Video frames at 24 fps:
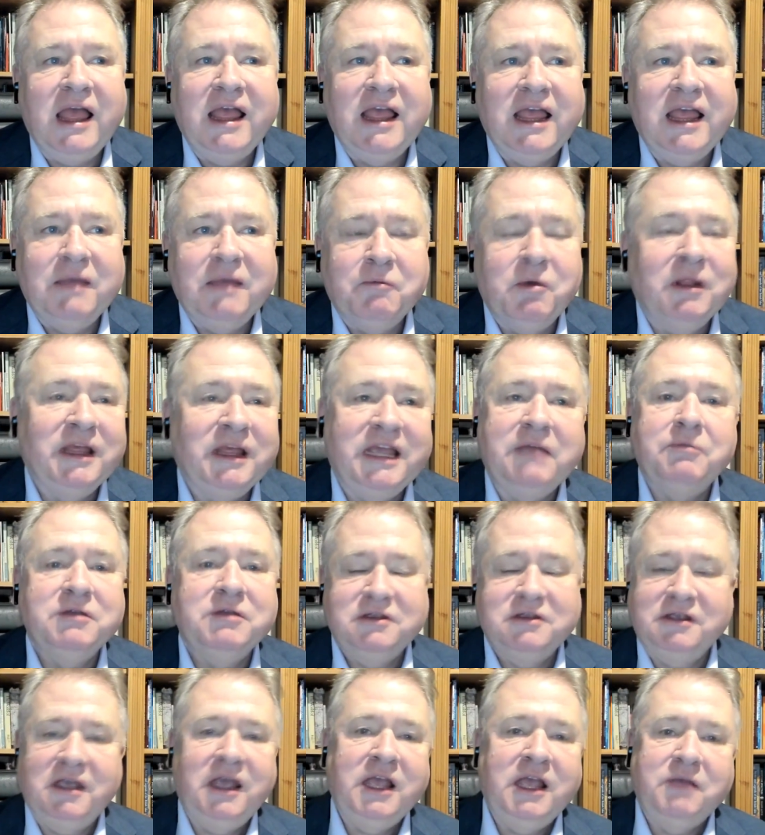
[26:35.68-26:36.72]
was
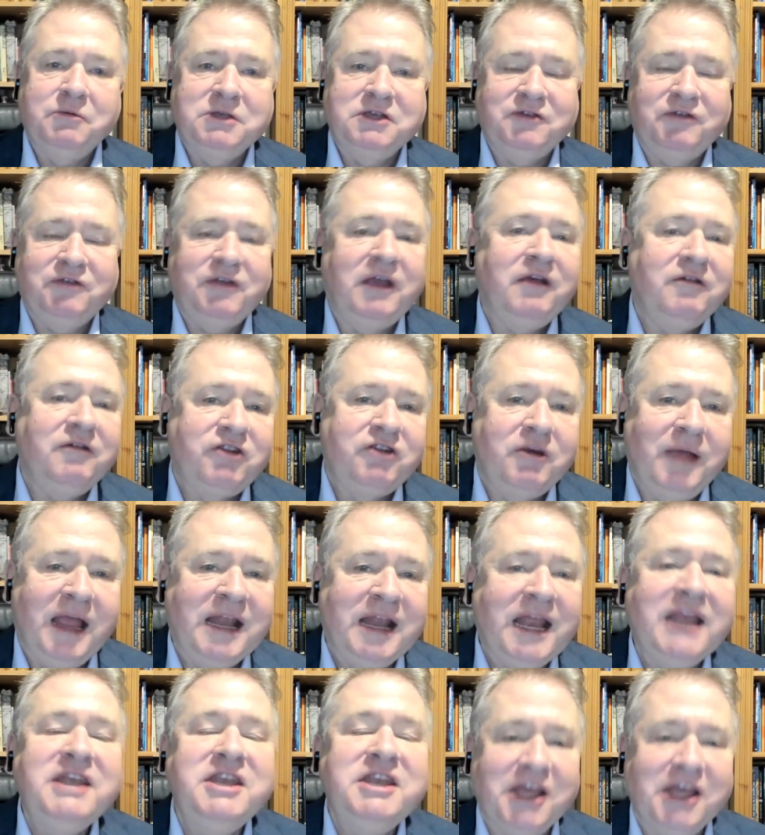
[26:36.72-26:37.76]
in
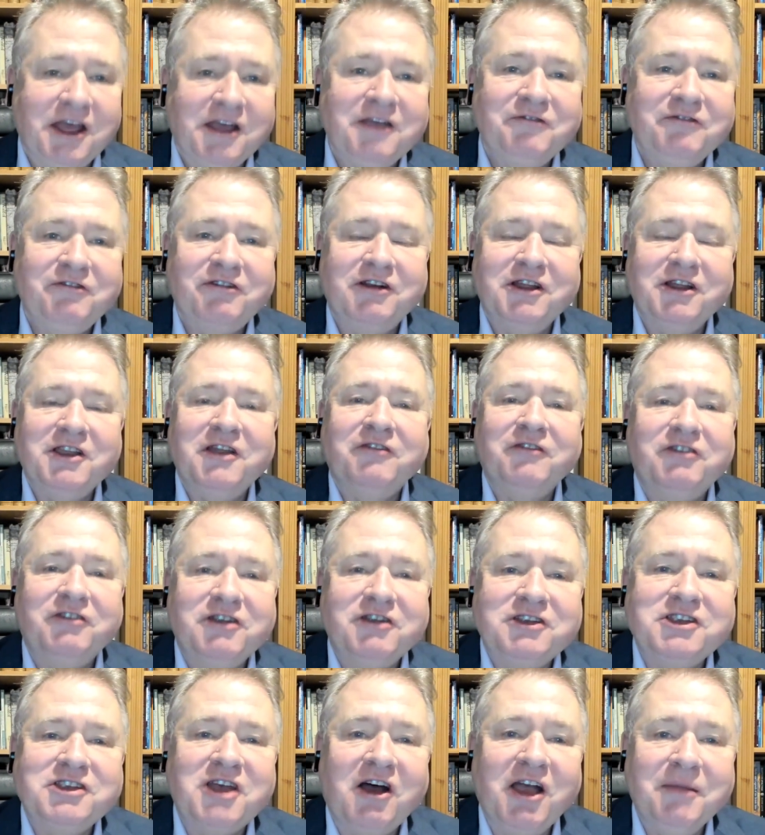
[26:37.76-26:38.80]
India for a
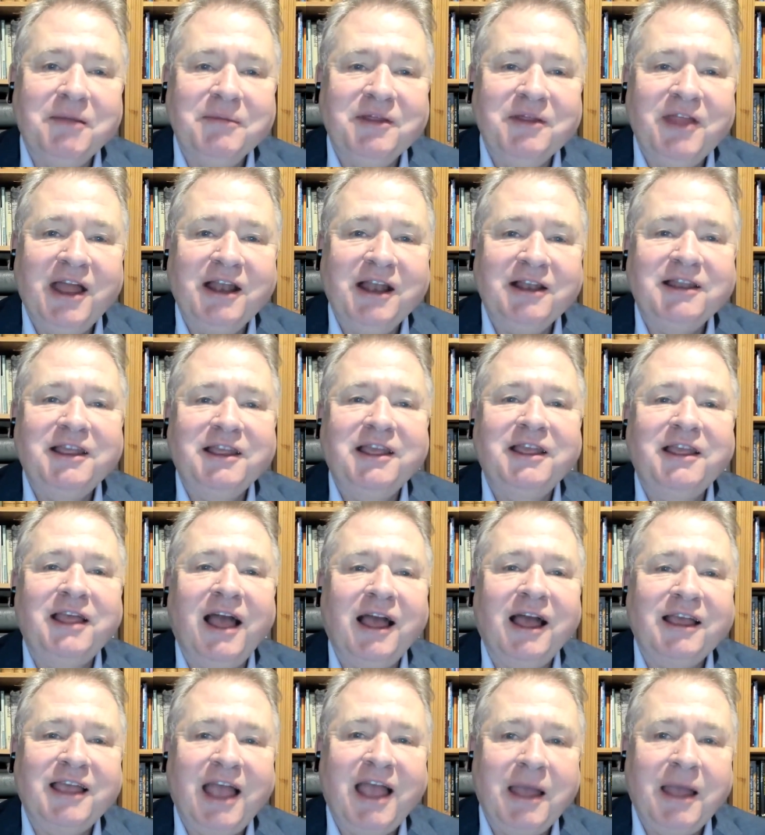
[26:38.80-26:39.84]
time, and then
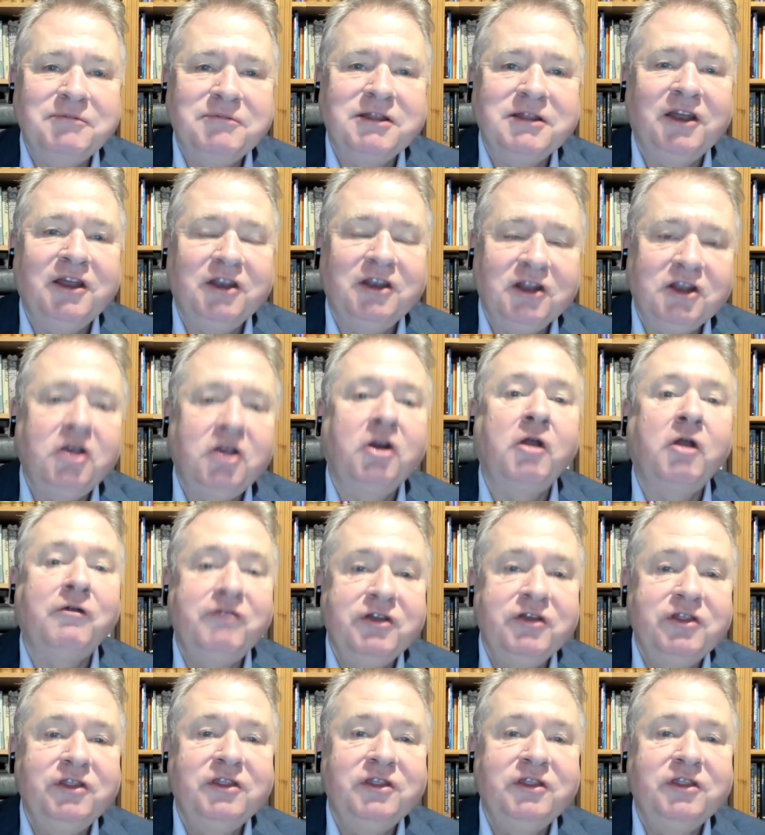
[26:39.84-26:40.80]
came to London, got offered.